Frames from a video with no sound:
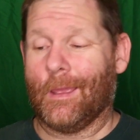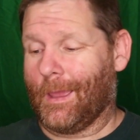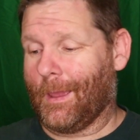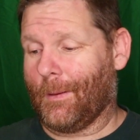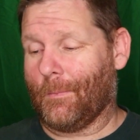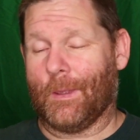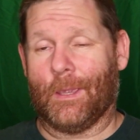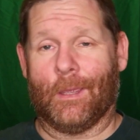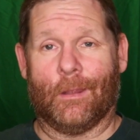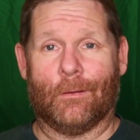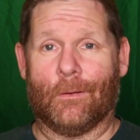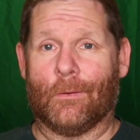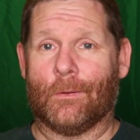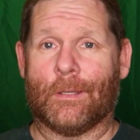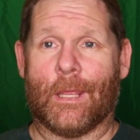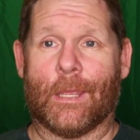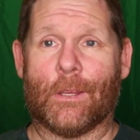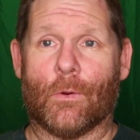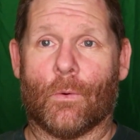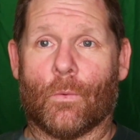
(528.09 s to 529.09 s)
I mean,
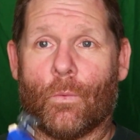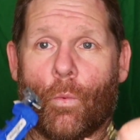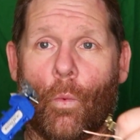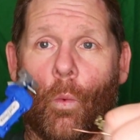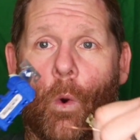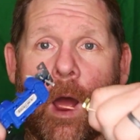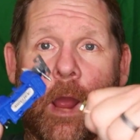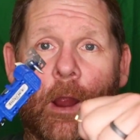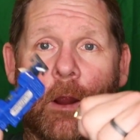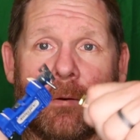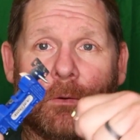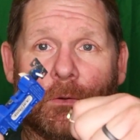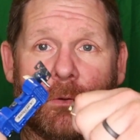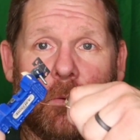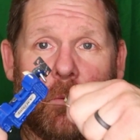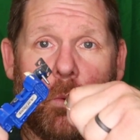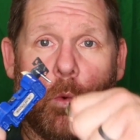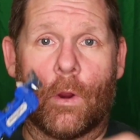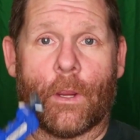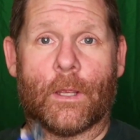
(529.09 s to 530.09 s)
take your wires,
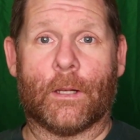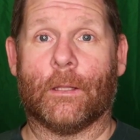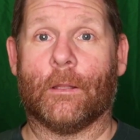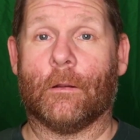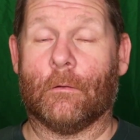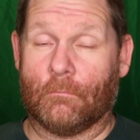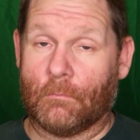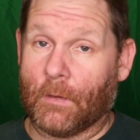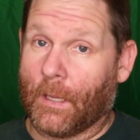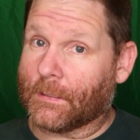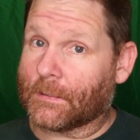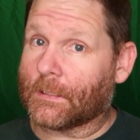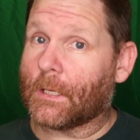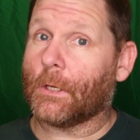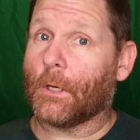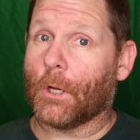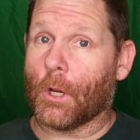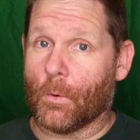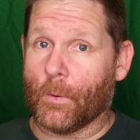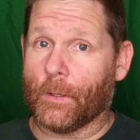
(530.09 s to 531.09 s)
work it in there. It's
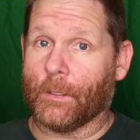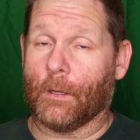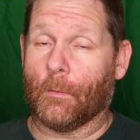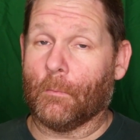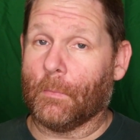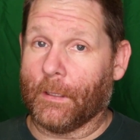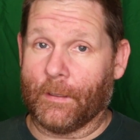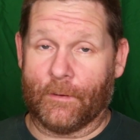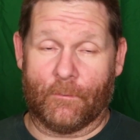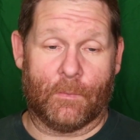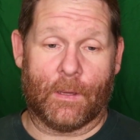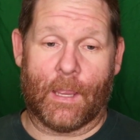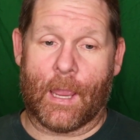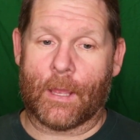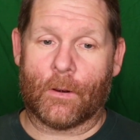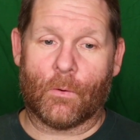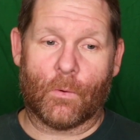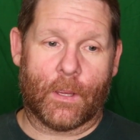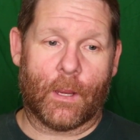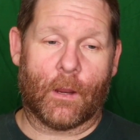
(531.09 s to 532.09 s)
going to go in there, believe me.
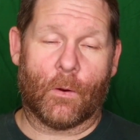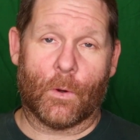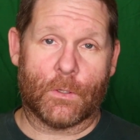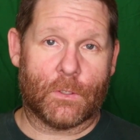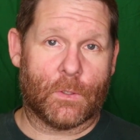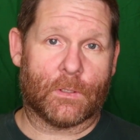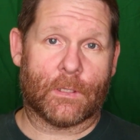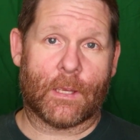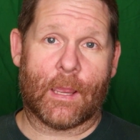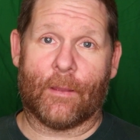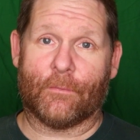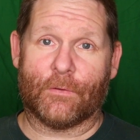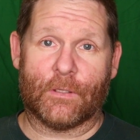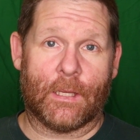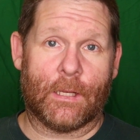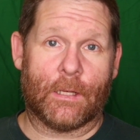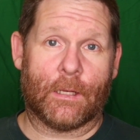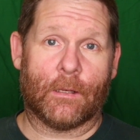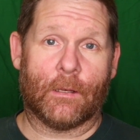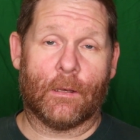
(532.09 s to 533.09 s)
I don't care what you say. I've
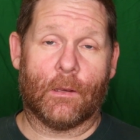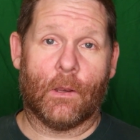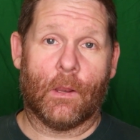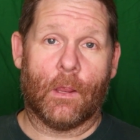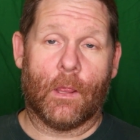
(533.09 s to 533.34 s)
seen it.